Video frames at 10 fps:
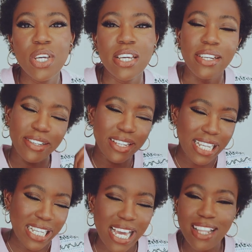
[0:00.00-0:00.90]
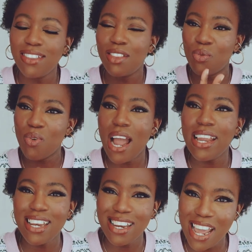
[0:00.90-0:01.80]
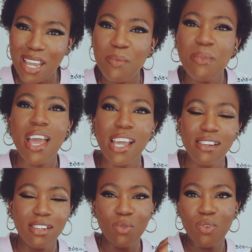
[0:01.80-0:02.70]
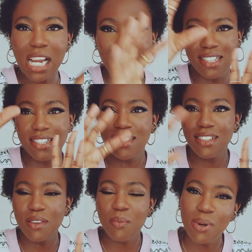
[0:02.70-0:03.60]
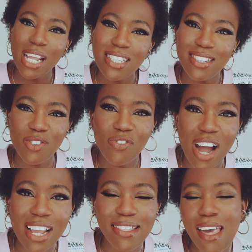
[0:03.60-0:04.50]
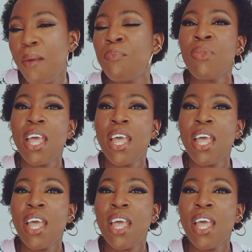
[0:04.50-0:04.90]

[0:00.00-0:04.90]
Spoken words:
can get the right name and the right place to find them.